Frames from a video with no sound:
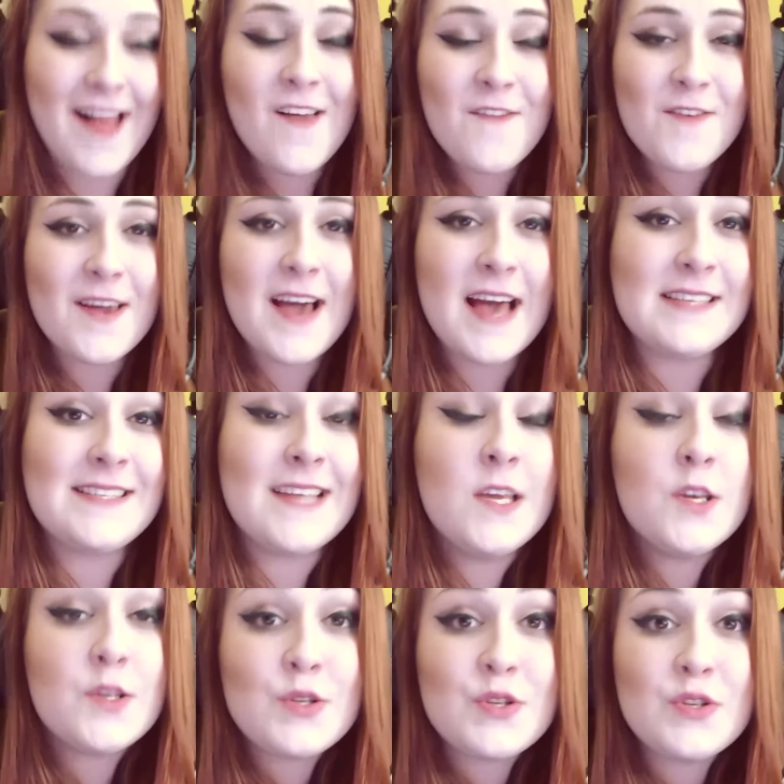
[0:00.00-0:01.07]
I love you guys.
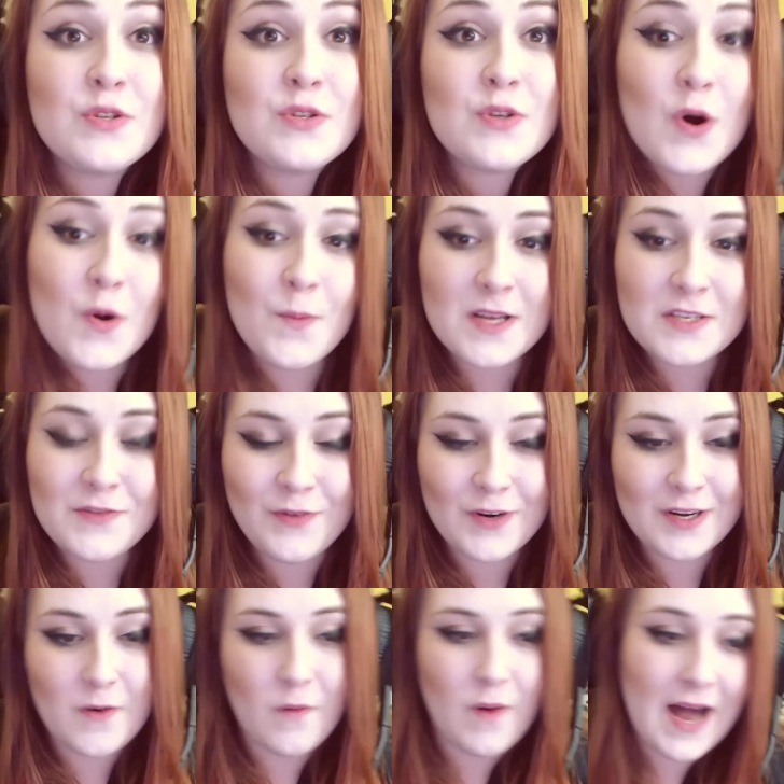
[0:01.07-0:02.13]
Thank you so much
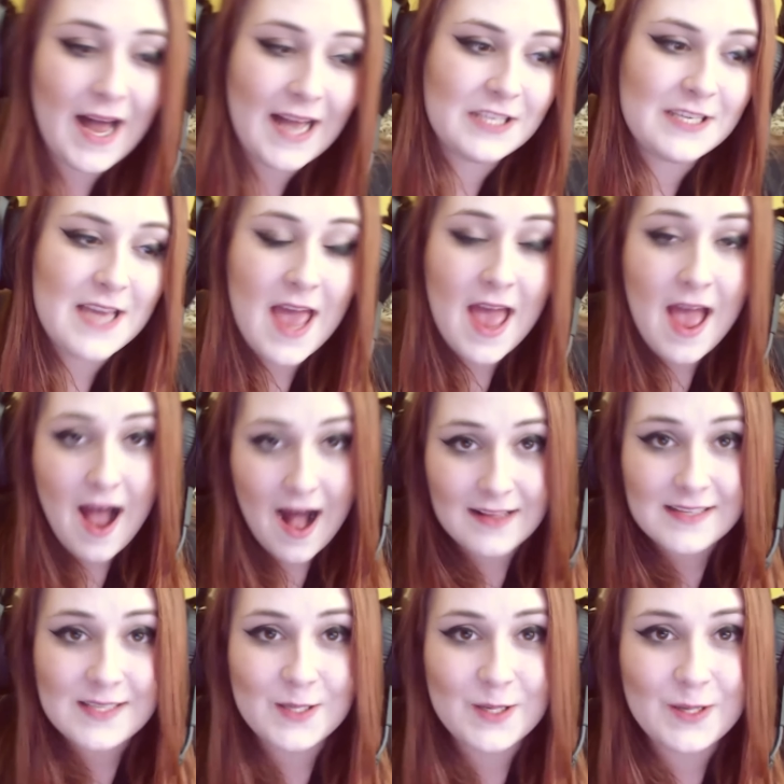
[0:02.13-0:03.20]
for the watch.
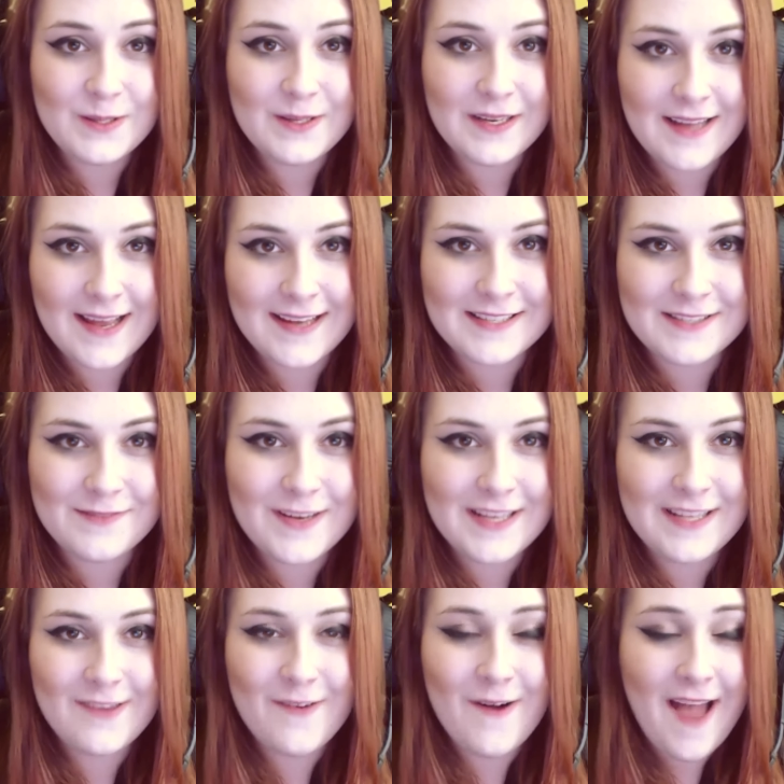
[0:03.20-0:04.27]
I'll see you in the next
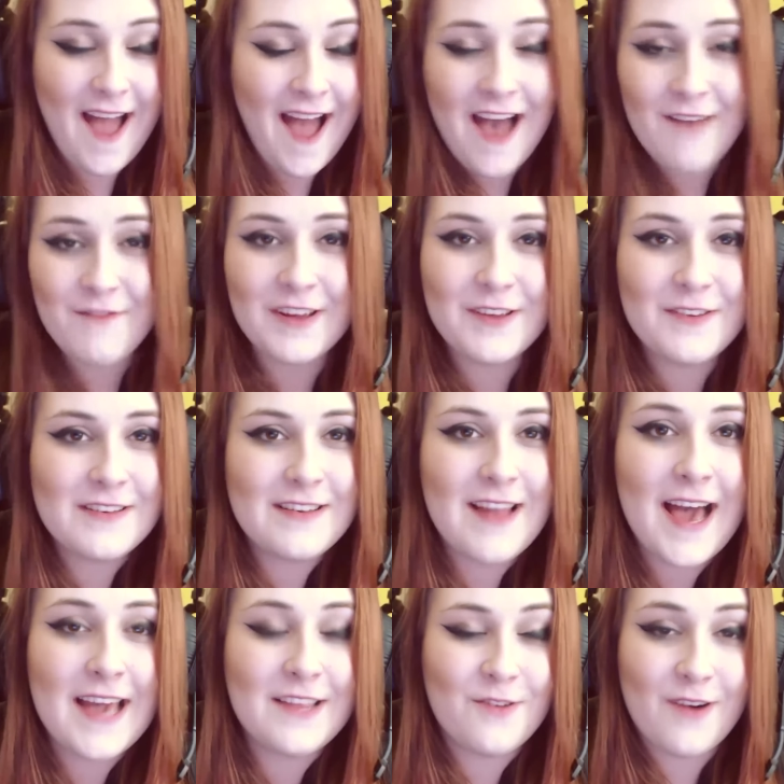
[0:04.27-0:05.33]
video. Have a good
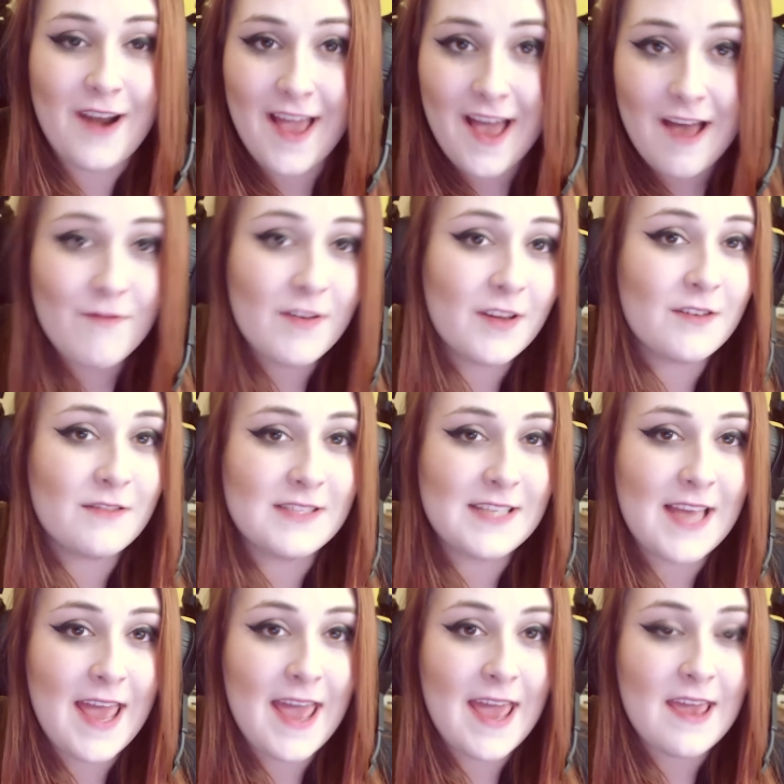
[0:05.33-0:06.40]
night or have a good
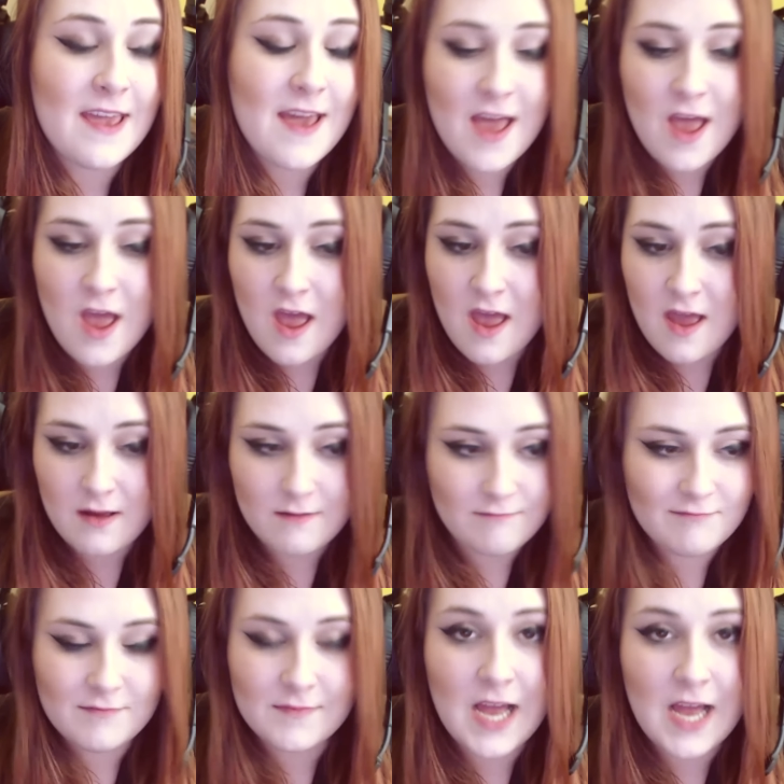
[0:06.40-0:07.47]
day.
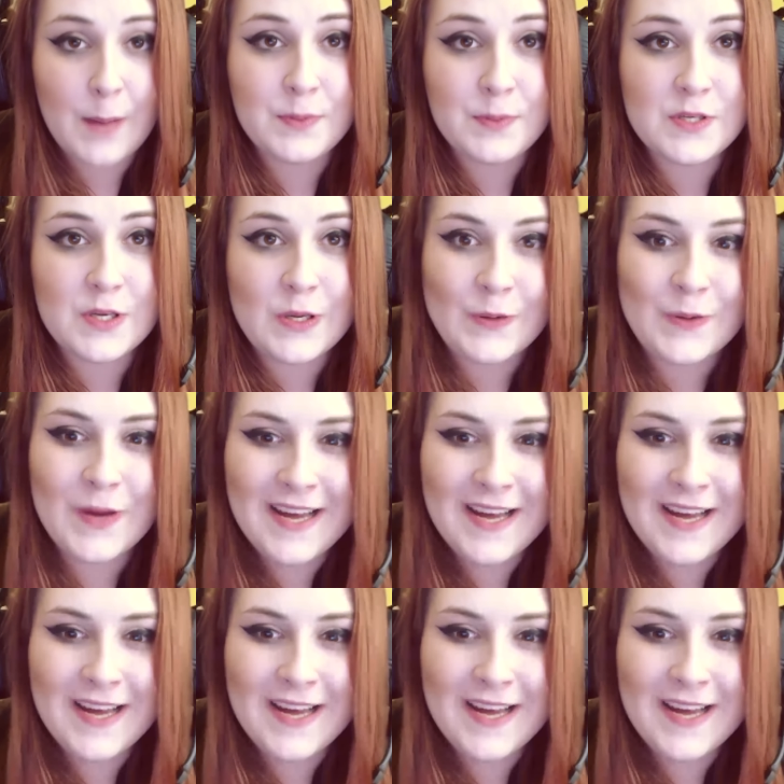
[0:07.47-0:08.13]
Up to you.